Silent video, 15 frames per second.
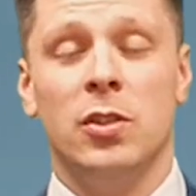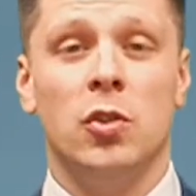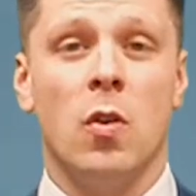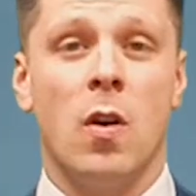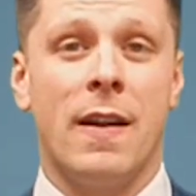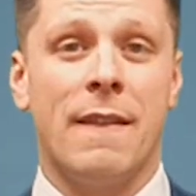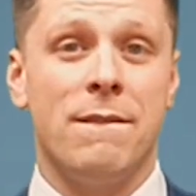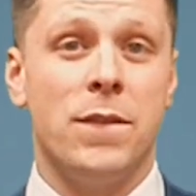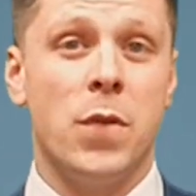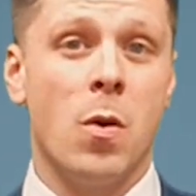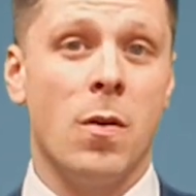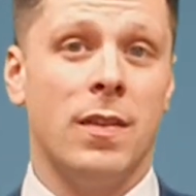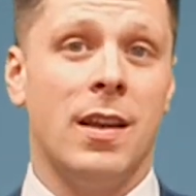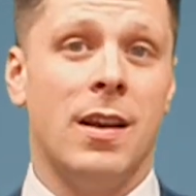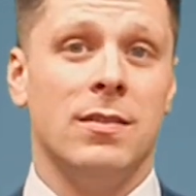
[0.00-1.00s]
drawing
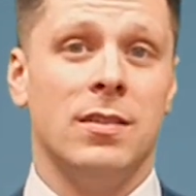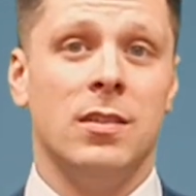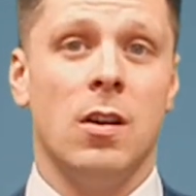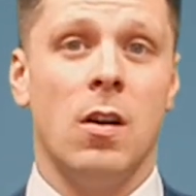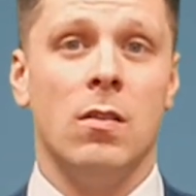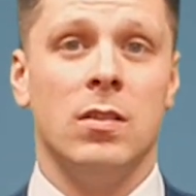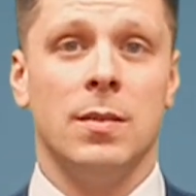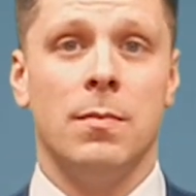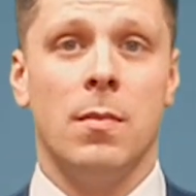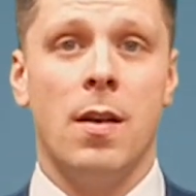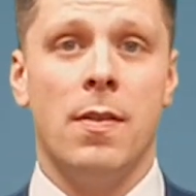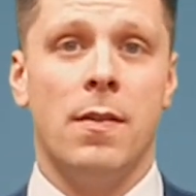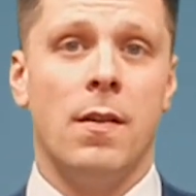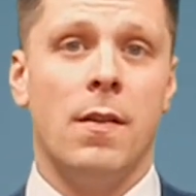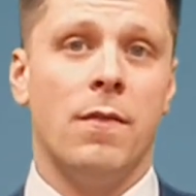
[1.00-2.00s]
$4,000 a
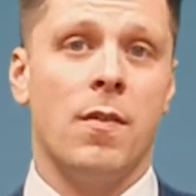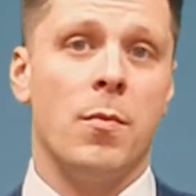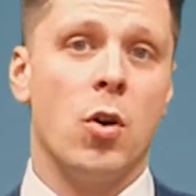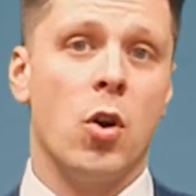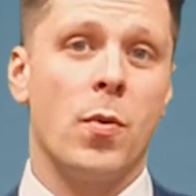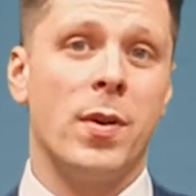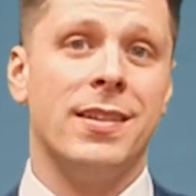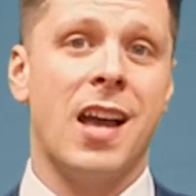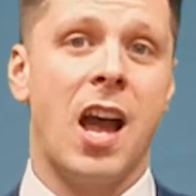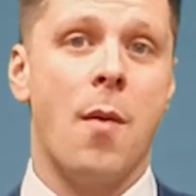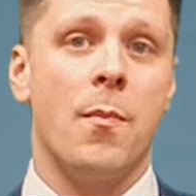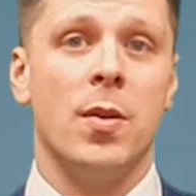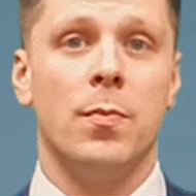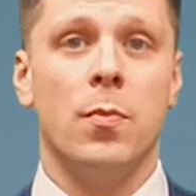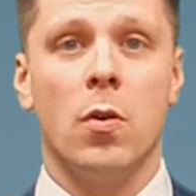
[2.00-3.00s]
month from her
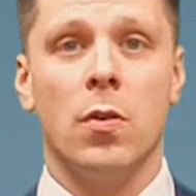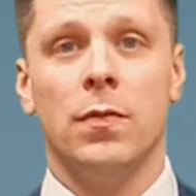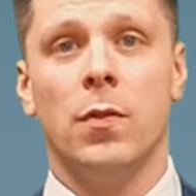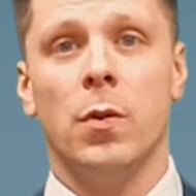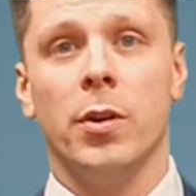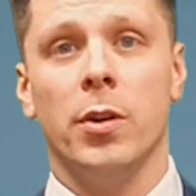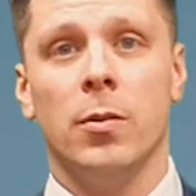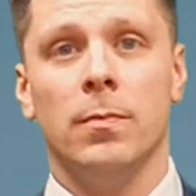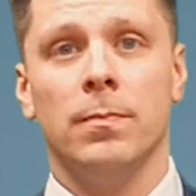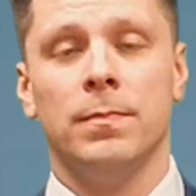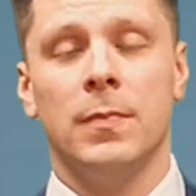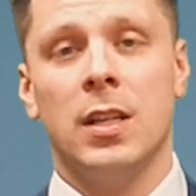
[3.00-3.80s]
retirement portfolio.